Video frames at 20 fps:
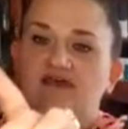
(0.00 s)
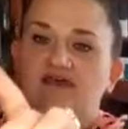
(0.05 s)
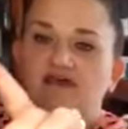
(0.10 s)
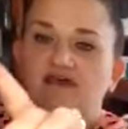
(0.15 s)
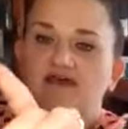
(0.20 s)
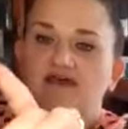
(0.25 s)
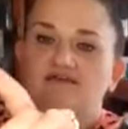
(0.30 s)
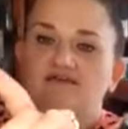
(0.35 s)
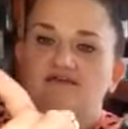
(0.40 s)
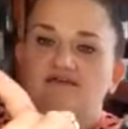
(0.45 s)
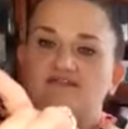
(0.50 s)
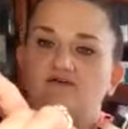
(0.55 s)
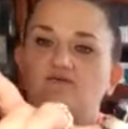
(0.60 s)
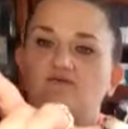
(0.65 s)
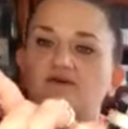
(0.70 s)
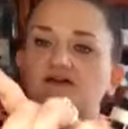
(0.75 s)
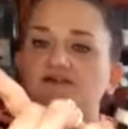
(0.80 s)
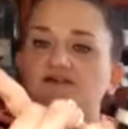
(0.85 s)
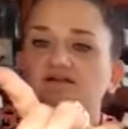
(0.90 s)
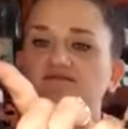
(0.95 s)
And then
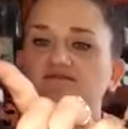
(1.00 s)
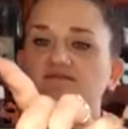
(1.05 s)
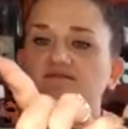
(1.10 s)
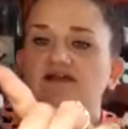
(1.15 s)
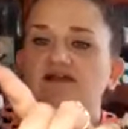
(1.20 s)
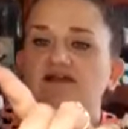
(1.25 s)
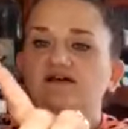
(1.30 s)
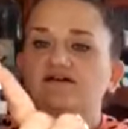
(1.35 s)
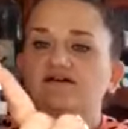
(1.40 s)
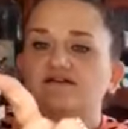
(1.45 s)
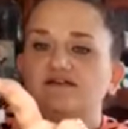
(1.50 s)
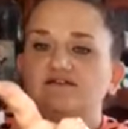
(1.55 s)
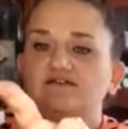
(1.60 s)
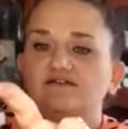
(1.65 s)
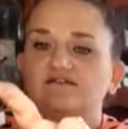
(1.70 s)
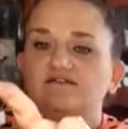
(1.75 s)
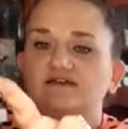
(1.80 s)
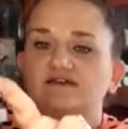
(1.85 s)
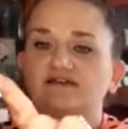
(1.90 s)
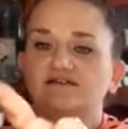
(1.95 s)
wiggle it around and
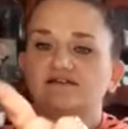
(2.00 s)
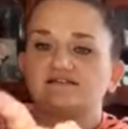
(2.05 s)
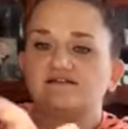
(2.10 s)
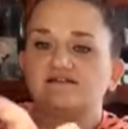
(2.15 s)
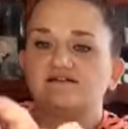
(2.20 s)
you'll get it to